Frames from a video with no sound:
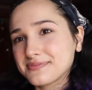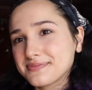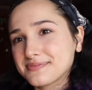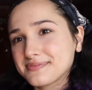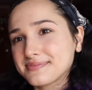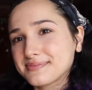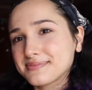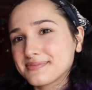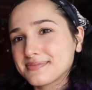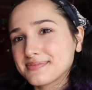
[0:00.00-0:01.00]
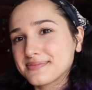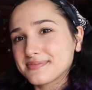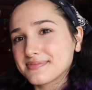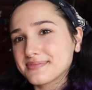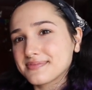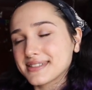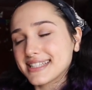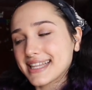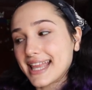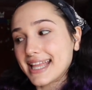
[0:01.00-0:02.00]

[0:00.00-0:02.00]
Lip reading: Nothing is said.